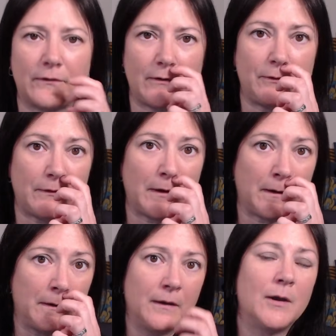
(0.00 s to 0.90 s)

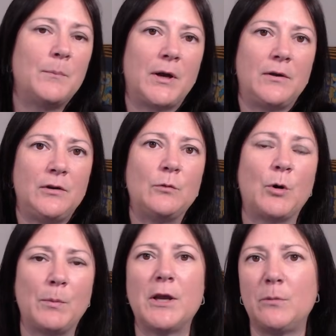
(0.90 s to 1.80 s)
everything, but you're
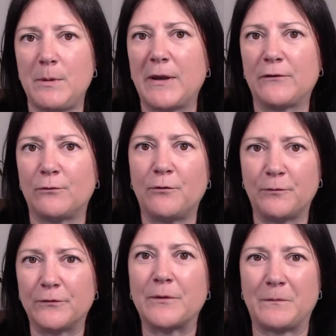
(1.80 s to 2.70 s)
probably going to be better
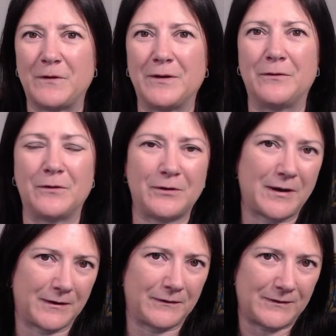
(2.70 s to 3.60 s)
off with something that
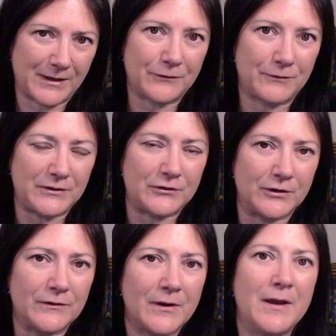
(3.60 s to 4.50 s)
has less
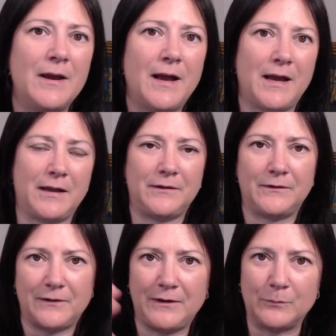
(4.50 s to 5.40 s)
features
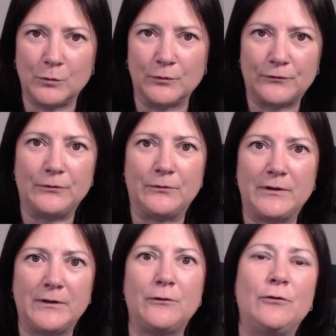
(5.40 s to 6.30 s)
and is more
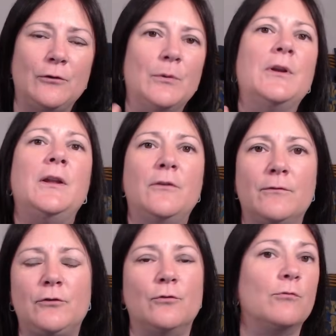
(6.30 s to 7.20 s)
suited to an
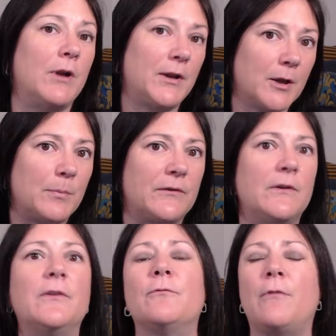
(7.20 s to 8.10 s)
individual running a
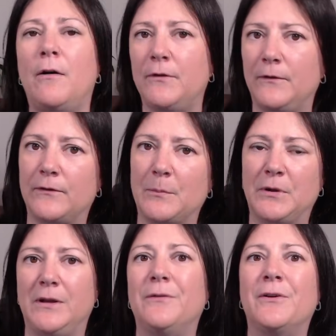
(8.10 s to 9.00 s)
business rather than
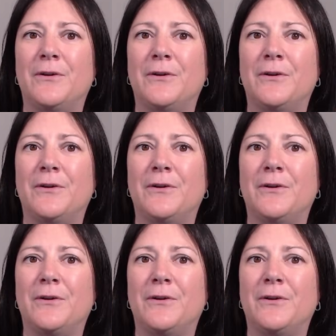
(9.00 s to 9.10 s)
somebody that